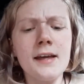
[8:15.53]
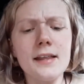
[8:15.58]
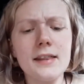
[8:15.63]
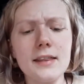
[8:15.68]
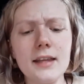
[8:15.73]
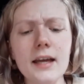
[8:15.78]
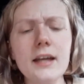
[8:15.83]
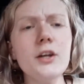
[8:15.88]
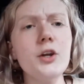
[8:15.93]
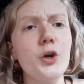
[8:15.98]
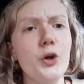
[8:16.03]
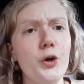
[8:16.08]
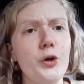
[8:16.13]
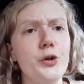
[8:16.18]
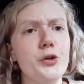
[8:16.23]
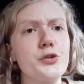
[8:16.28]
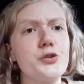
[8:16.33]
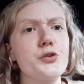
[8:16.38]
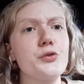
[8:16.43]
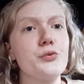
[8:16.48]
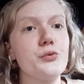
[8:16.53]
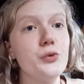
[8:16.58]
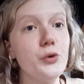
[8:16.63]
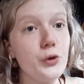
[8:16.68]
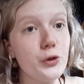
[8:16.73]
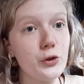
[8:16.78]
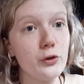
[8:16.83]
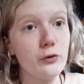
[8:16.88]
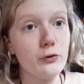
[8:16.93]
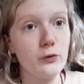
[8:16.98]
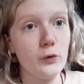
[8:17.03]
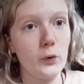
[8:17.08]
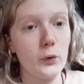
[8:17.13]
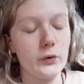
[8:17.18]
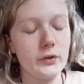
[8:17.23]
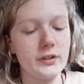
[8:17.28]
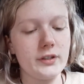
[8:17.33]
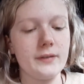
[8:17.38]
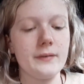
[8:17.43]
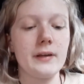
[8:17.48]
Then Ernest
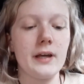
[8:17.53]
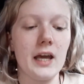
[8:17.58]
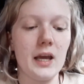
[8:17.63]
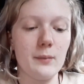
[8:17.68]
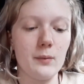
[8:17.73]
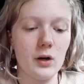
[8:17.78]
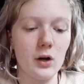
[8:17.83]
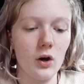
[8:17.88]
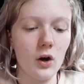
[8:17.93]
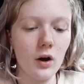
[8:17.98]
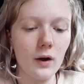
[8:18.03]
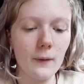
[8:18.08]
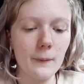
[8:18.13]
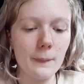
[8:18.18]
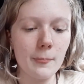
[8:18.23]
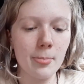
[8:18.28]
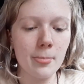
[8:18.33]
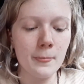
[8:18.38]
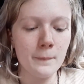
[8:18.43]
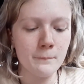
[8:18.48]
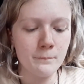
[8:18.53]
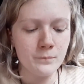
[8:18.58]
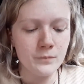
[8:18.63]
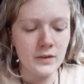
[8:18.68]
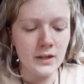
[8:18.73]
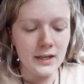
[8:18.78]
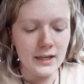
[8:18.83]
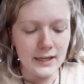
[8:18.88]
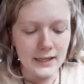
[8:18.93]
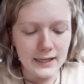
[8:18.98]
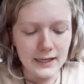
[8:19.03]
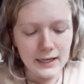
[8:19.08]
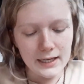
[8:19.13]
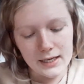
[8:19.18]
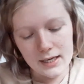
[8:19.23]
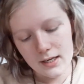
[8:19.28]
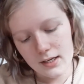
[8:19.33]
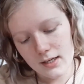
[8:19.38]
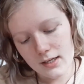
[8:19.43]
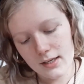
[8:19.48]
Rutherford came along
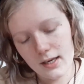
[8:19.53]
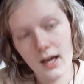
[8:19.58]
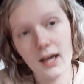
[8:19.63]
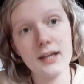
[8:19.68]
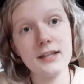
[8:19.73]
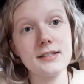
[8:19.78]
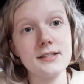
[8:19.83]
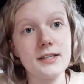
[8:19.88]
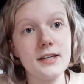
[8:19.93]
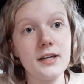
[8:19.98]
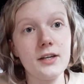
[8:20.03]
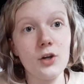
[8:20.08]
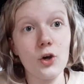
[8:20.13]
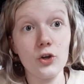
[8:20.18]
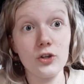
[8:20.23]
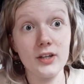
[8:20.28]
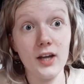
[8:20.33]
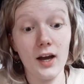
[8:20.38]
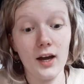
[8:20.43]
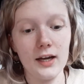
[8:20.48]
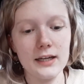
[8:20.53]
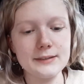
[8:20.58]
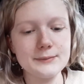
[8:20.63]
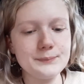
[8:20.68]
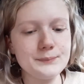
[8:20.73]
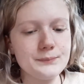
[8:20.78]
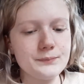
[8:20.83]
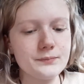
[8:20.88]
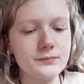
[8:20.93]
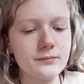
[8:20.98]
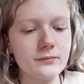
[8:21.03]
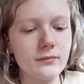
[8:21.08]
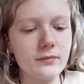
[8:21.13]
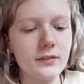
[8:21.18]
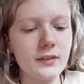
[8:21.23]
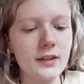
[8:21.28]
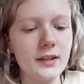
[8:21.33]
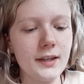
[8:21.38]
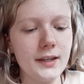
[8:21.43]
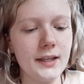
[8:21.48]
in 1909,
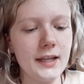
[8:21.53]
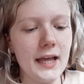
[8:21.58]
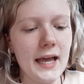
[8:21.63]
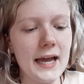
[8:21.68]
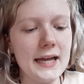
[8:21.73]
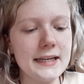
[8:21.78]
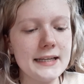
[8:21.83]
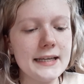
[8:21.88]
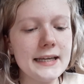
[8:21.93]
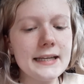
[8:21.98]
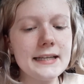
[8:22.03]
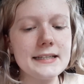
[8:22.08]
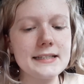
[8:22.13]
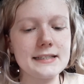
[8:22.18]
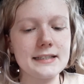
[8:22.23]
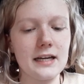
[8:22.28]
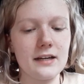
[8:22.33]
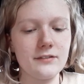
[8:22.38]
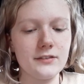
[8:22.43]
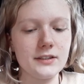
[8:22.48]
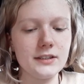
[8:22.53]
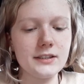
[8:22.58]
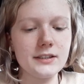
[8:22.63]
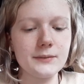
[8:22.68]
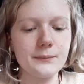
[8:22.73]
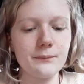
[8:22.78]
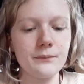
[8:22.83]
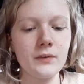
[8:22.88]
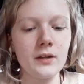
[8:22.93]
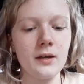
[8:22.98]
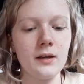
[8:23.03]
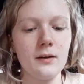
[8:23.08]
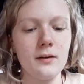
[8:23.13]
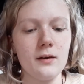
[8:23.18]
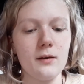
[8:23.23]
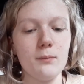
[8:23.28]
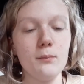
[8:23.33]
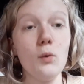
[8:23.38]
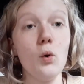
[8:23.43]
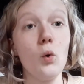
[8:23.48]
and he discovered
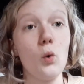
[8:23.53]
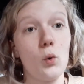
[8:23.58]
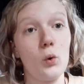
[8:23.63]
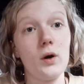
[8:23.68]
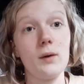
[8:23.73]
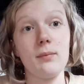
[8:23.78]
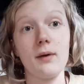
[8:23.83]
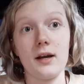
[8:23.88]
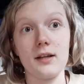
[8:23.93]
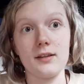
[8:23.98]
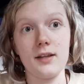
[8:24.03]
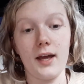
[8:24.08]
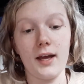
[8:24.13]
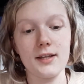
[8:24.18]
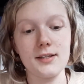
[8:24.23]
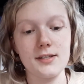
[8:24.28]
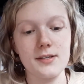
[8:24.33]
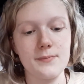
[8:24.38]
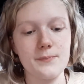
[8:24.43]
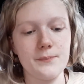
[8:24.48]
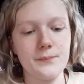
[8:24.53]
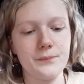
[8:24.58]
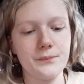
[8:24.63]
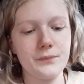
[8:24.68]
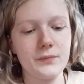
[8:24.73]
more about the atom.